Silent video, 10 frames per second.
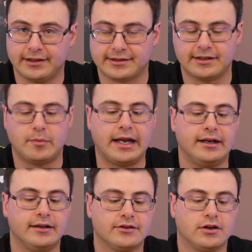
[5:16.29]
It's
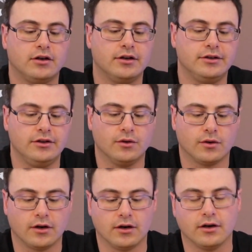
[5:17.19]
dependent on
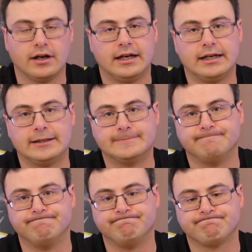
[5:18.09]
your
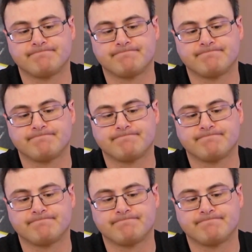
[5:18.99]
um,